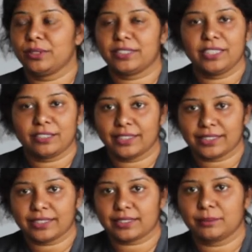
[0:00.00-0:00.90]
go as decoy
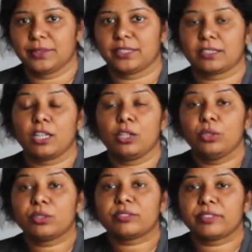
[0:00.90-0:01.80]
customers,
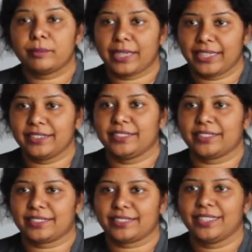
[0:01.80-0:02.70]
look for
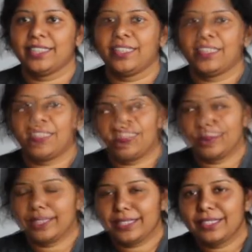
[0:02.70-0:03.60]
minors.
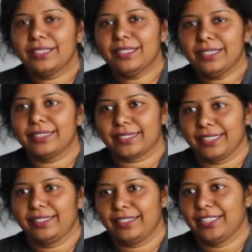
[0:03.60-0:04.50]
When the girl is
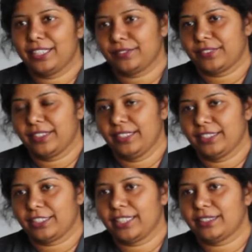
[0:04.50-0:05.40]
in
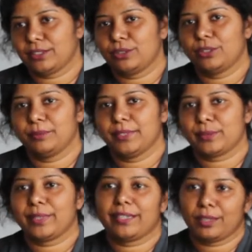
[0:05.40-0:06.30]
the shelter home
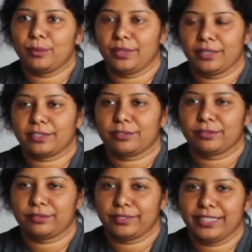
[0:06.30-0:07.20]
is where our work
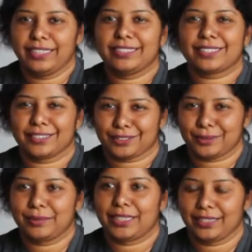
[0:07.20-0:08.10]
really starts
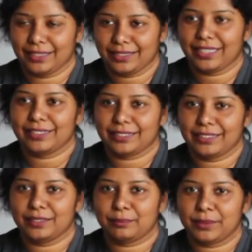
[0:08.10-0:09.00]
to begin, as
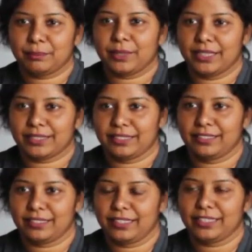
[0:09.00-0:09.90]
in a
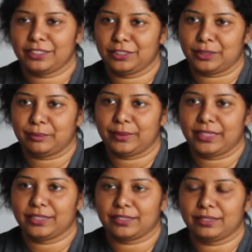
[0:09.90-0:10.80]
personal relationship
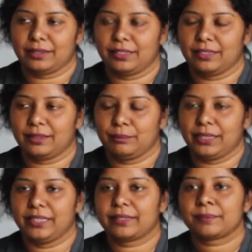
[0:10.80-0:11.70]
begins to
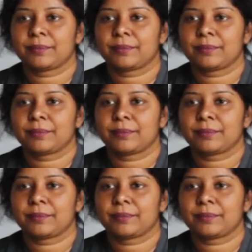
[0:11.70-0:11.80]
build.